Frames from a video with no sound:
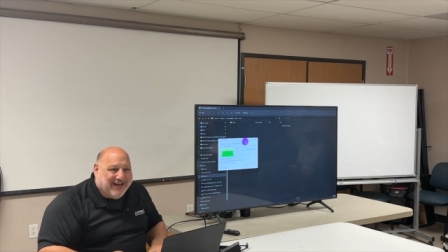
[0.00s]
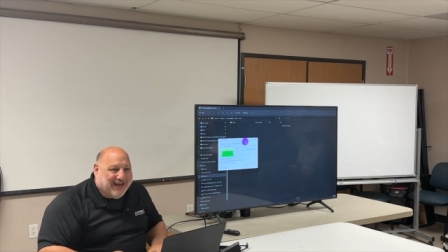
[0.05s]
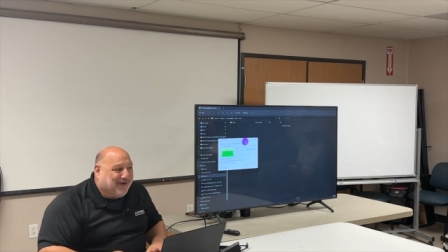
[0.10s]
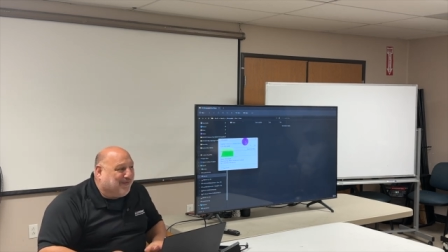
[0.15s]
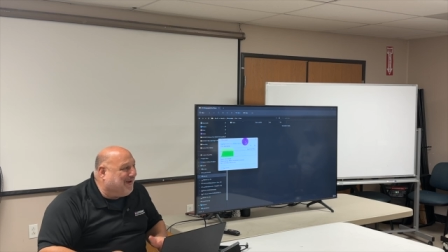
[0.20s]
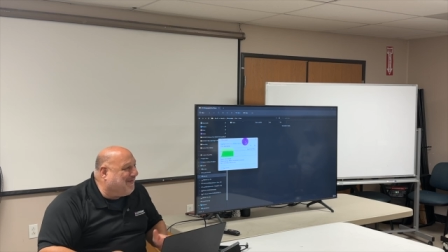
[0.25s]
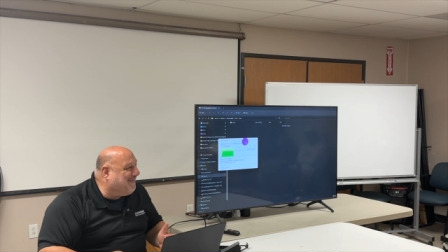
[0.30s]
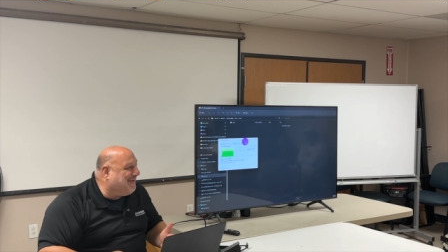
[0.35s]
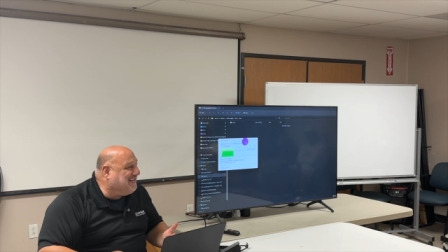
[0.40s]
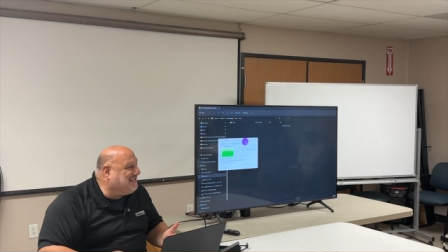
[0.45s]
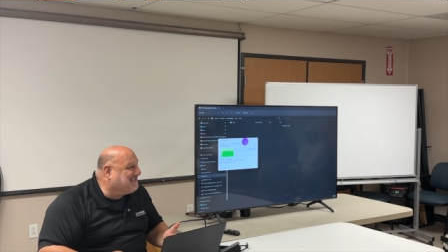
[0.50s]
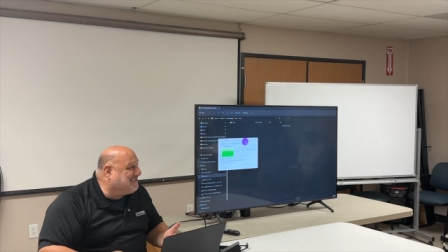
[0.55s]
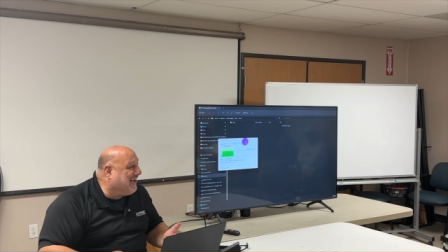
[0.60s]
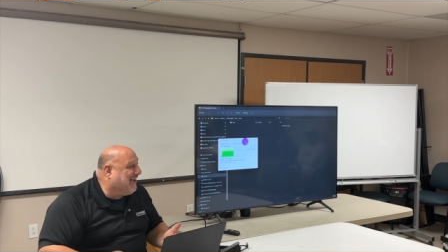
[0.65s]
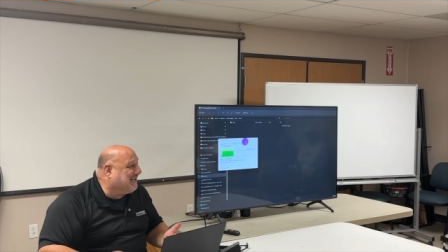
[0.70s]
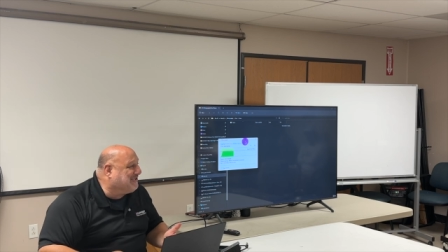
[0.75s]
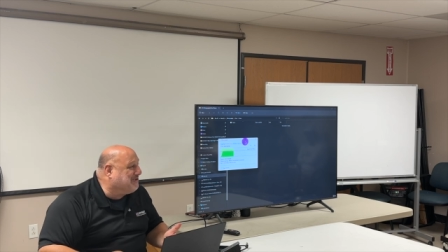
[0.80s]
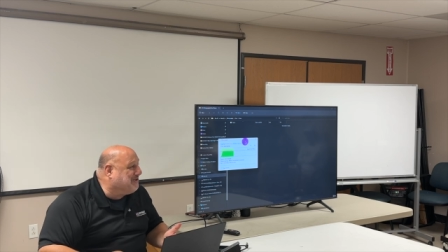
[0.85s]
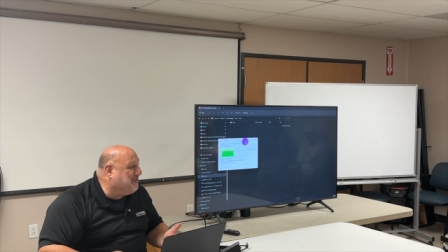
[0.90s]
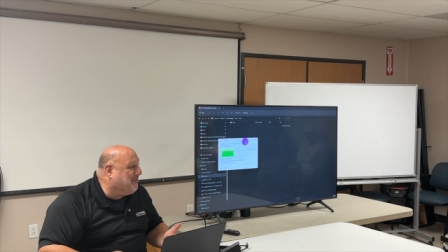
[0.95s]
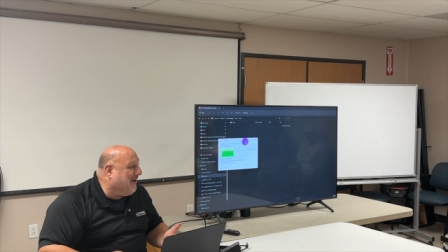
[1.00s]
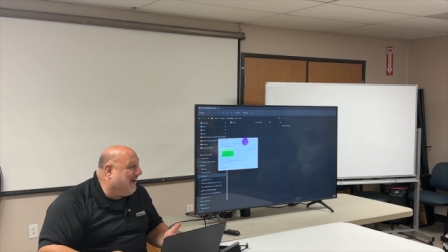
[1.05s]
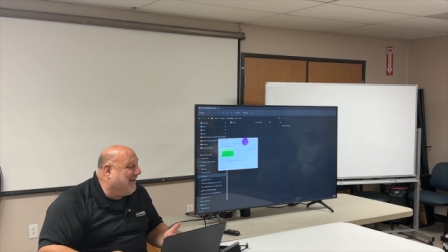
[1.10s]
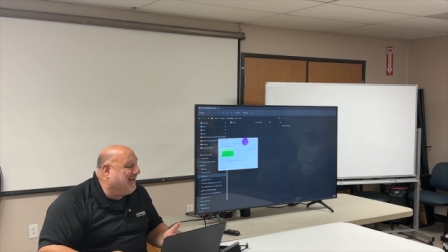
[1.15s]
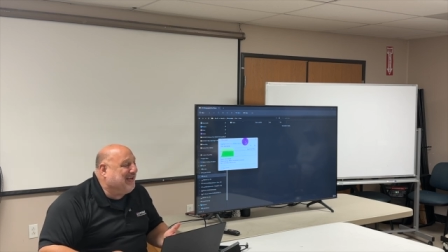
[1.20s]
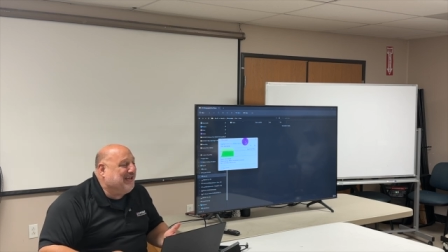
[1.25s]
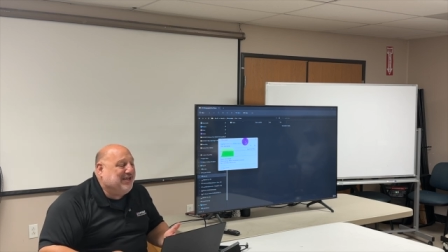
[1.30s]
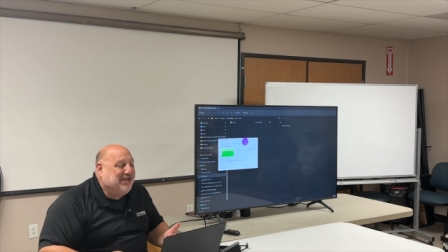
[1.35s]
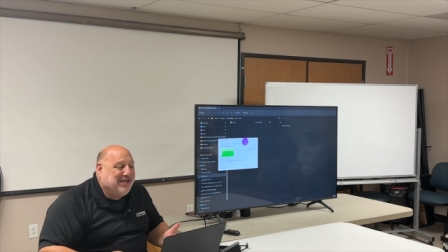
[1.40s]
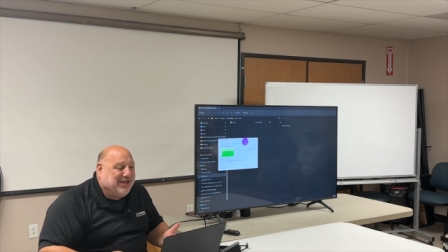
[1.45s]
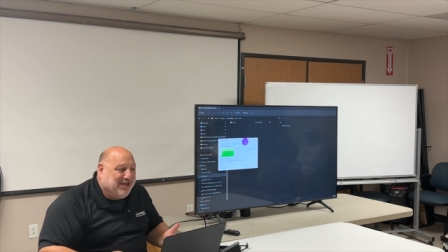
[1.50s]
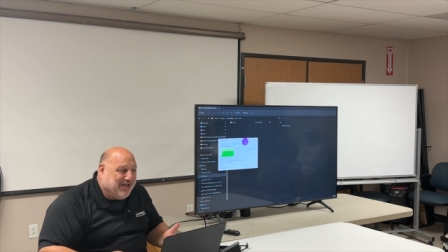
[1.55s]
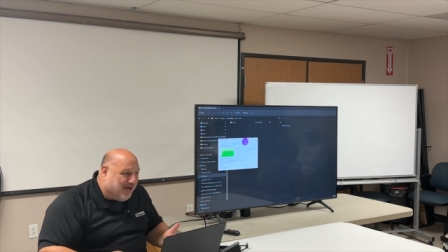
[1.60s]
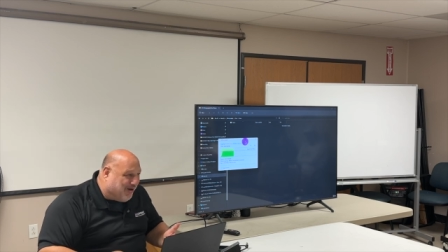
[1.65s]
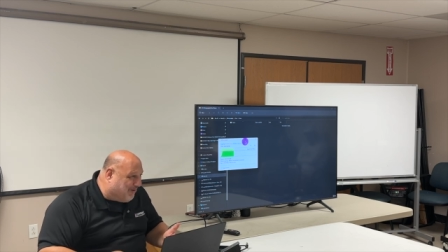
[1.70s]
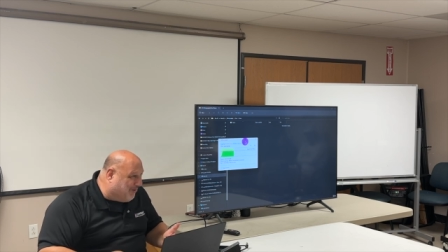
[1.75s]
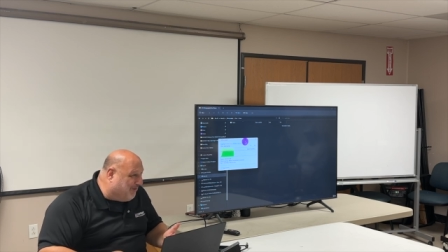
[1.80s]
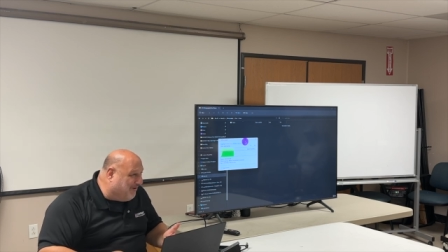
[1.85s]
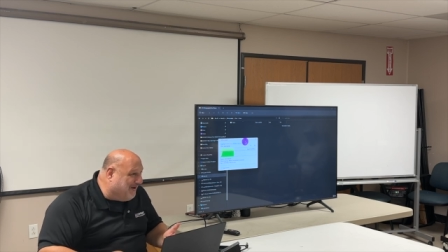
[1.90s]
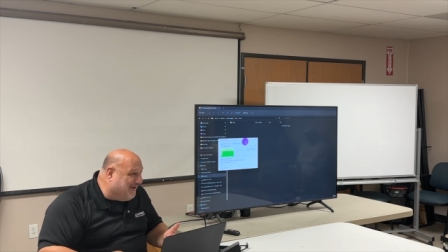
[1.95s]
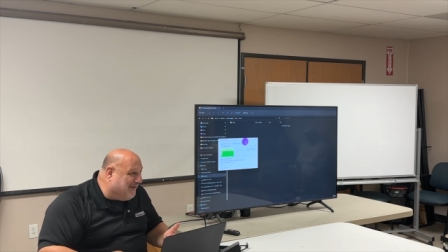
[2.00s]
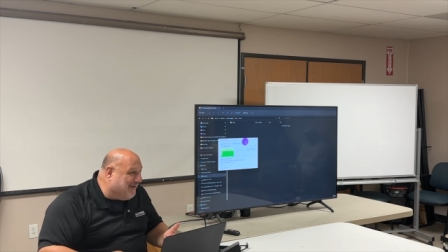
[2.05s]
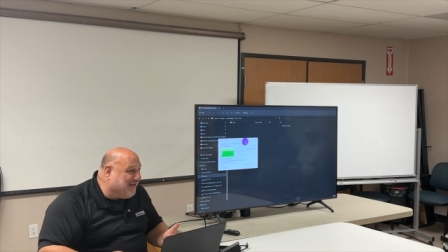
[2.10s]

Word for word: I don't have any socks, do I? No.